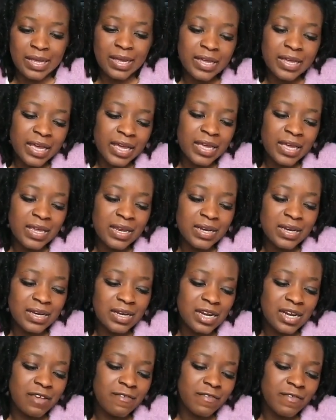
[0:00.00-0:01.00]

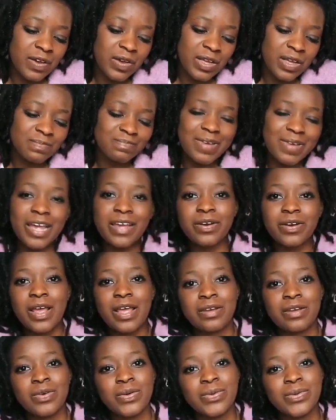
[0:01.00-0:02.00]
Again,
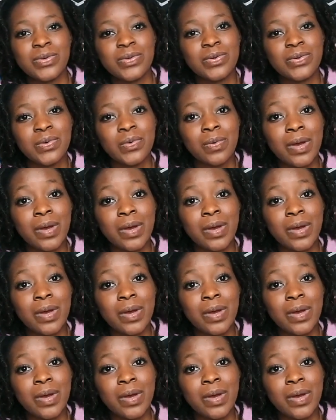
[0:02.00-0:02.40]
I don't know,